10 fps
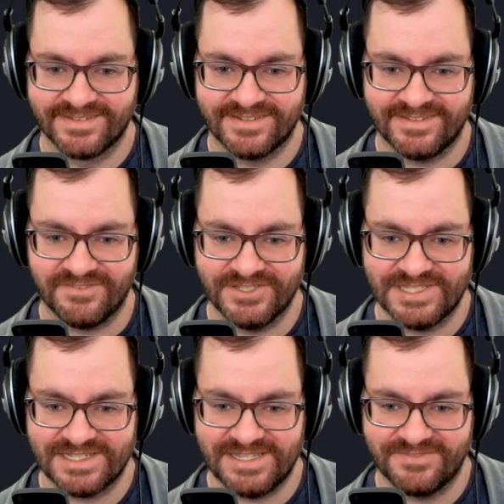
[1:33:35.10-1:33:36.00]
I feel
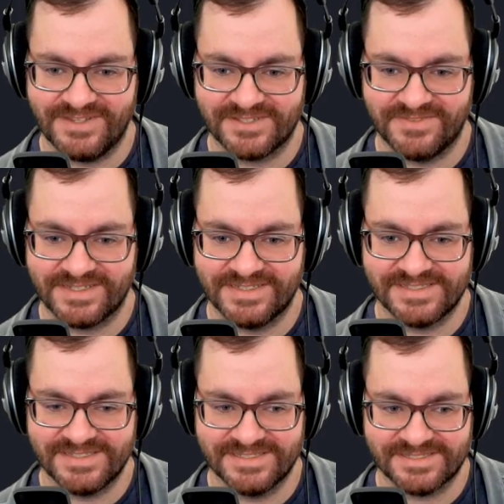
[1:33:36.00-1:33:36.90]
like life
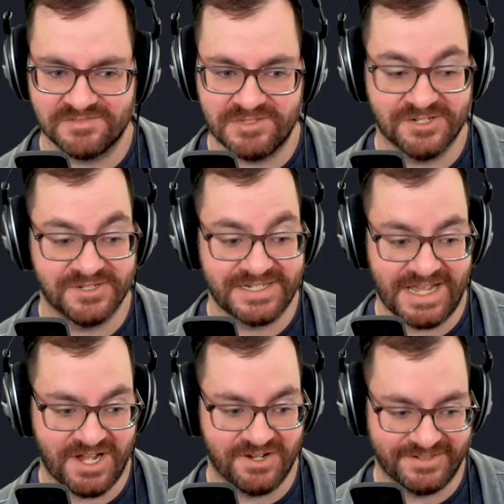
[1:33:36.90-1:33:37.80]
expectancy is going to be going
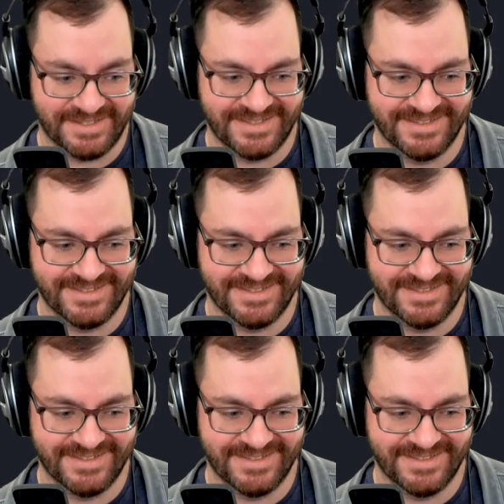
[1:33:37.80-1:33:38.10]
down.